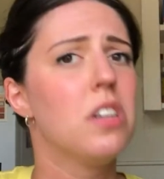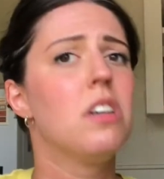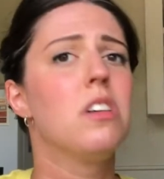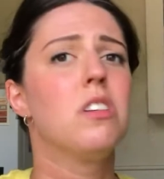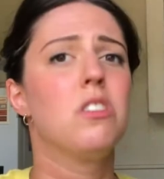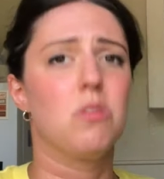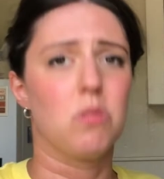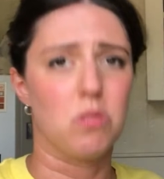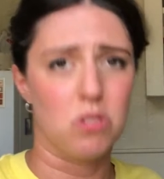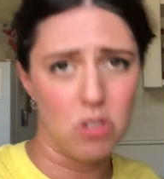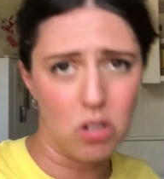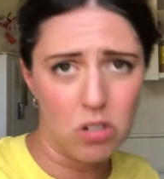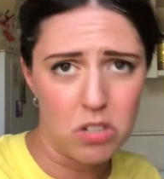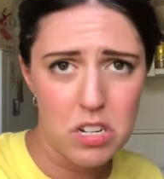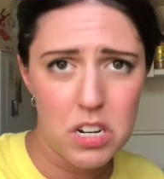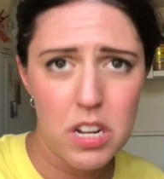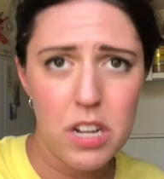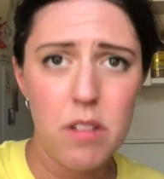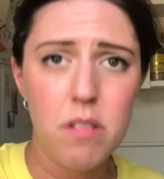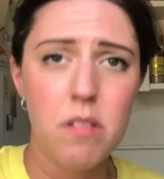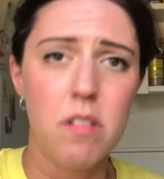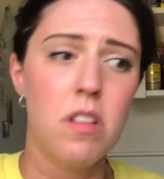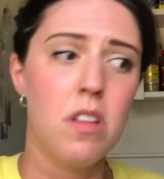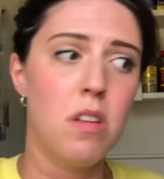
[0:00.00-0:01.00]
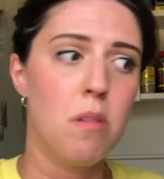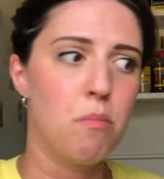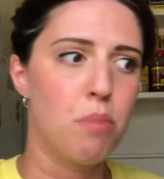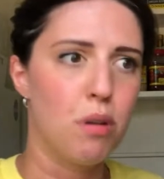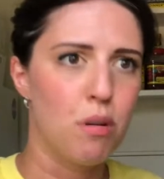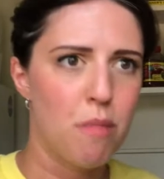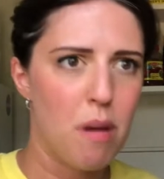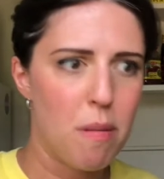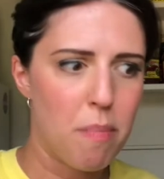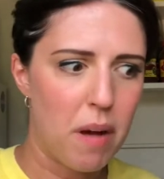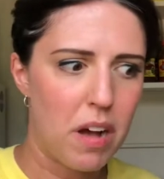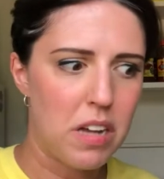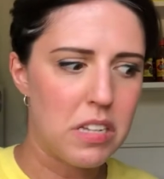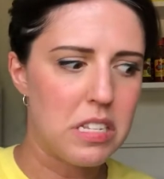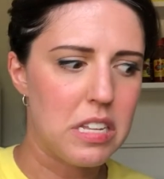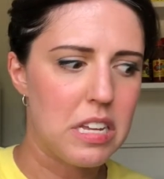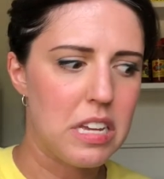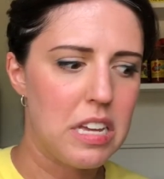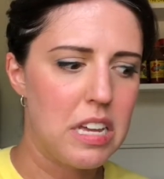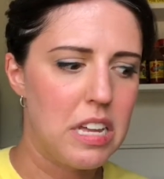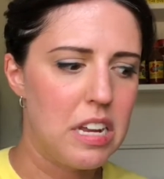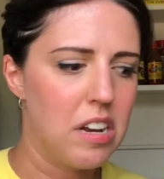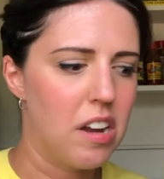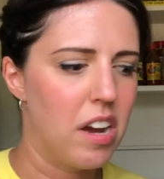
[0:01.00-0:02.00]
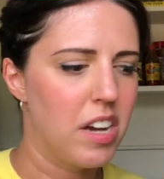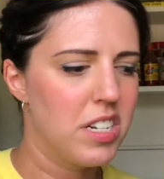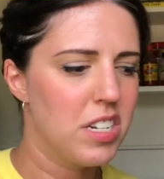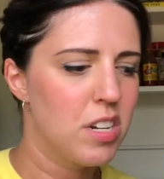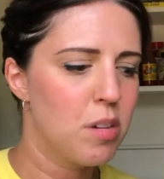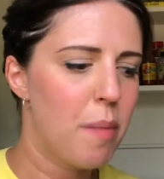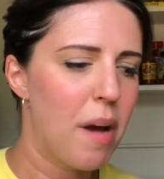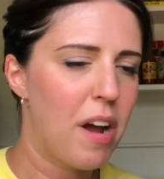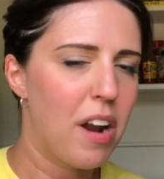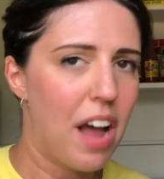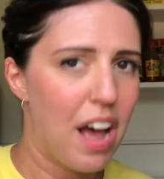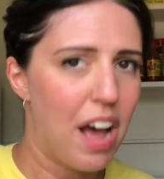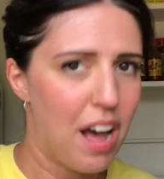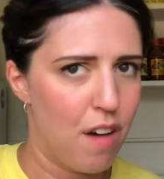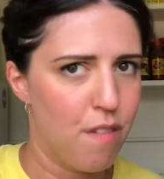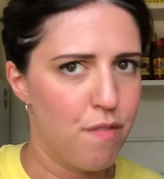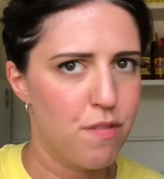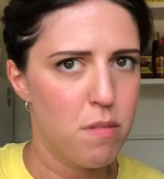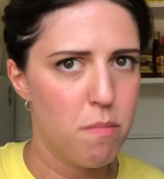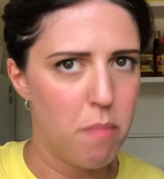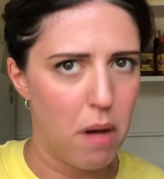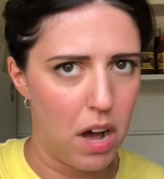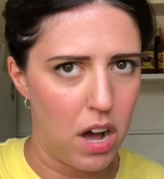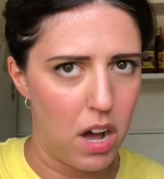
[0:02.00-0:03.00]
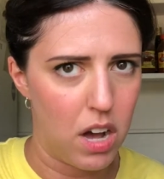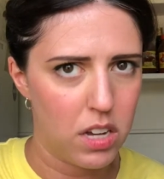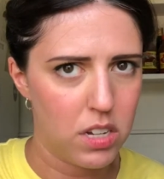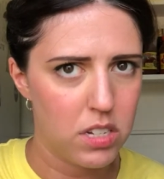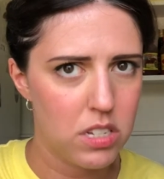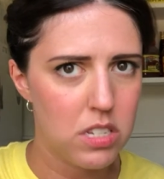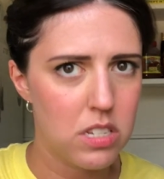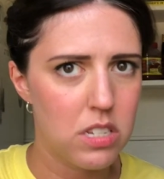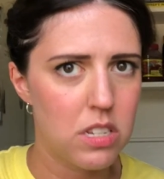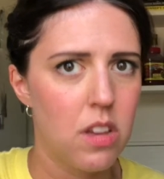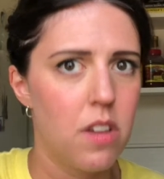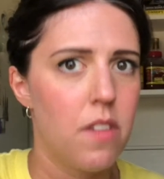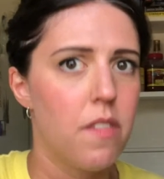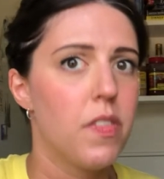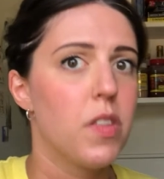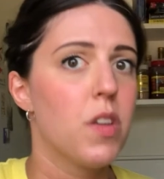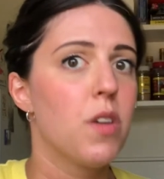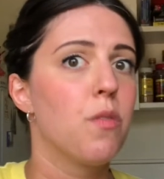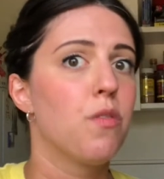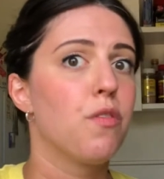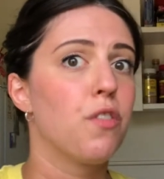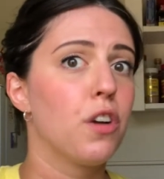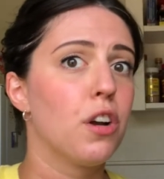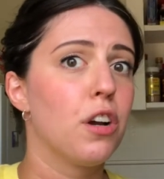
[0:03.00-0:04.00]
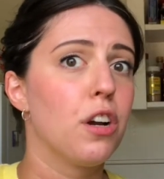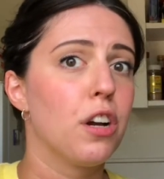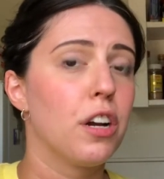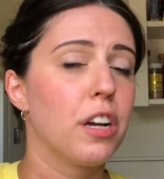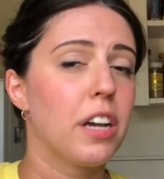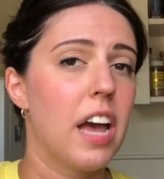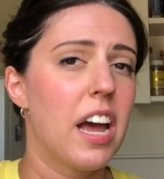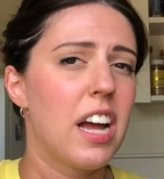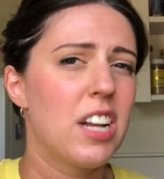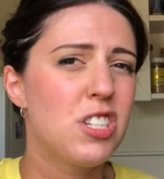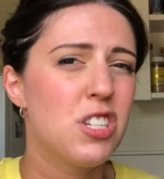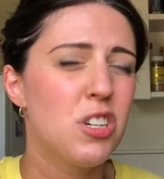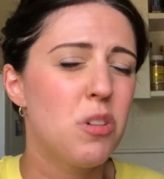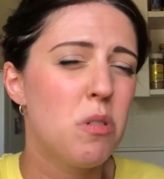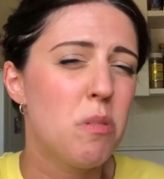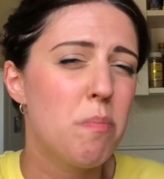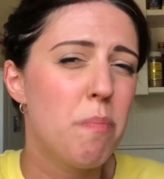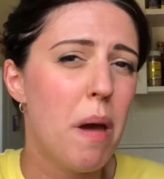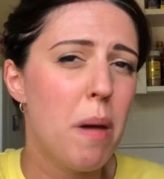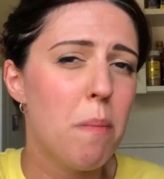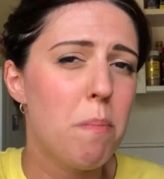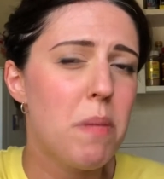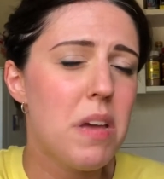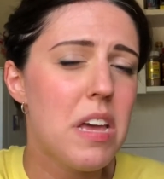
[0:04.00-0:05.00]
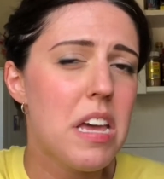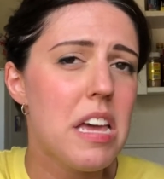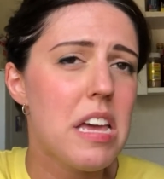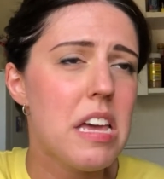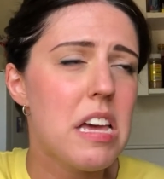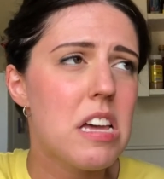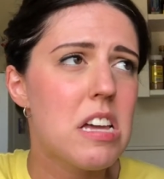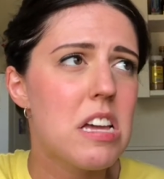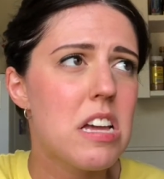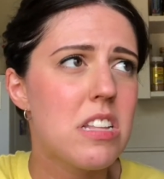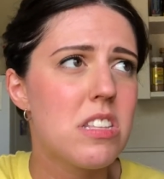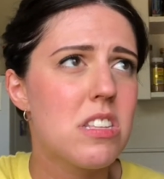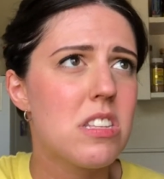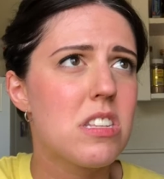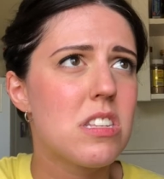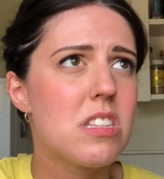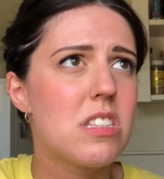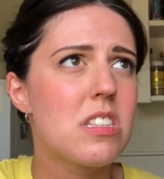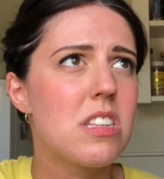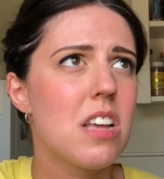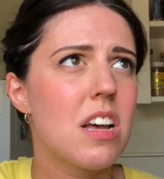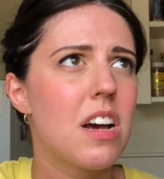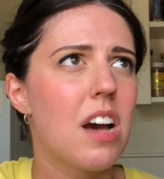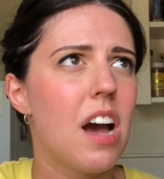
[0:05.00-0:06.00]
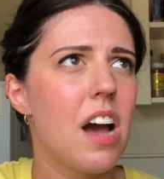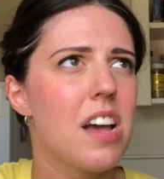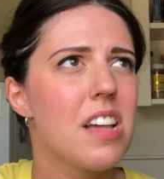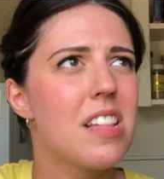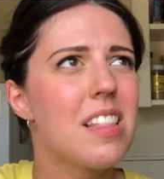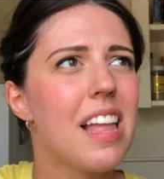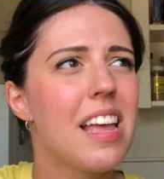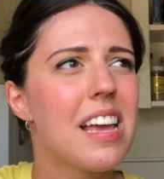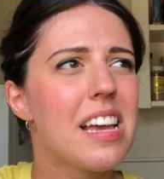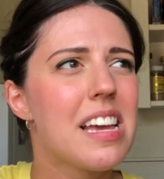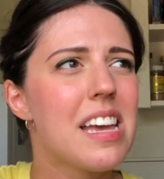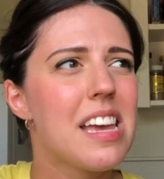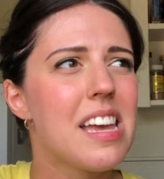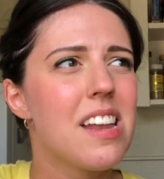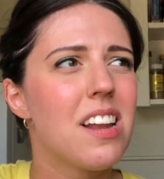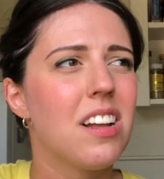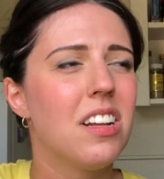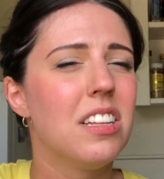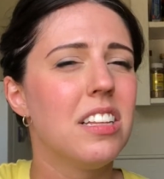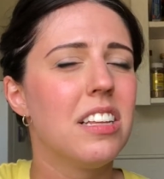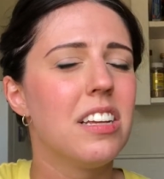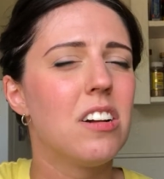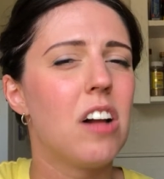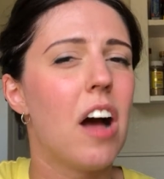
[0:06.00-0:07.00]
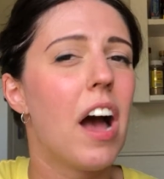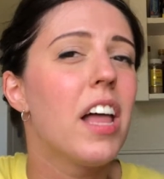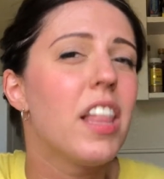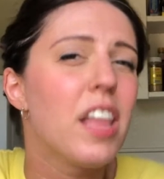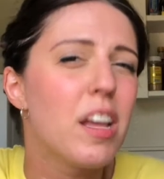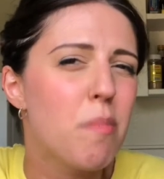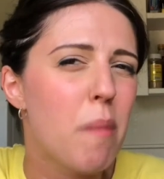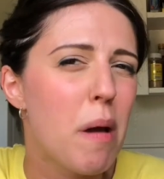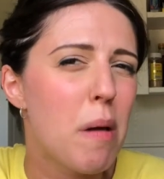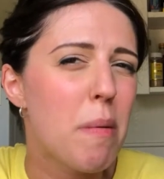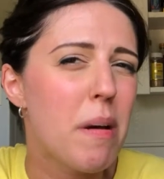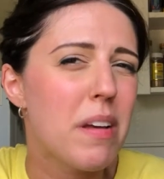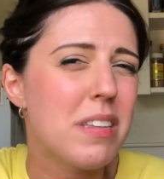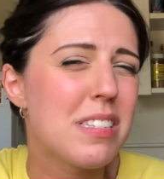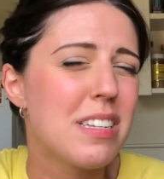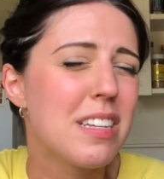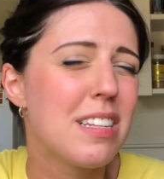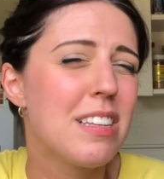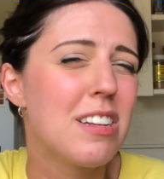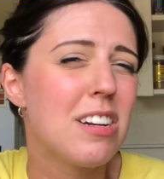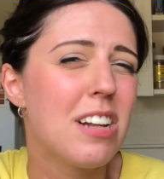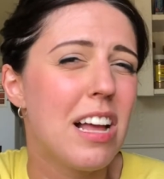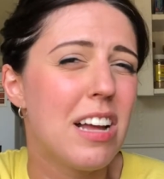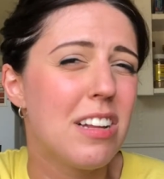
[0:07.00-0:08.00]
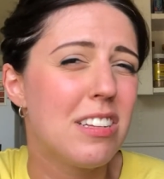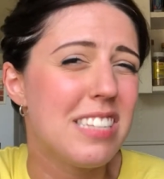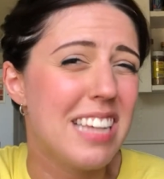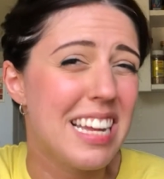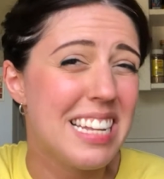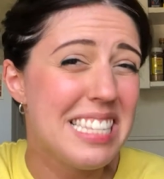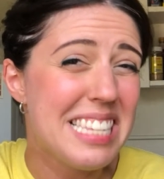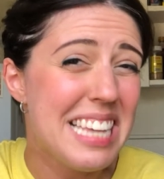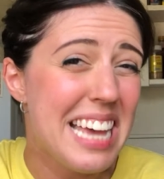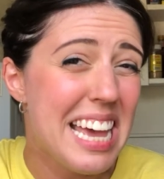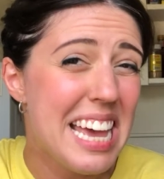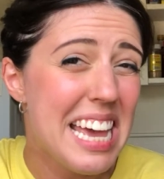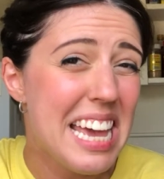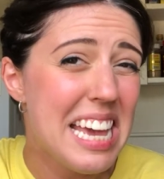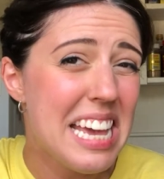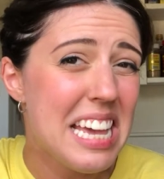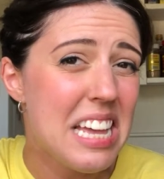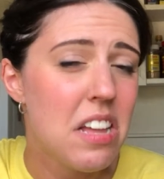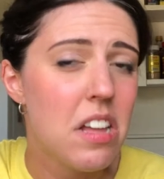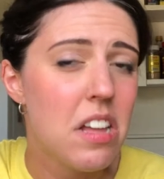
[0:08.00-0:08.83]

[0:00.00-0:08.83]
So salted it, put my pasta in. I did about half the box. For cacio e pepe, I like my pasta a little al dente,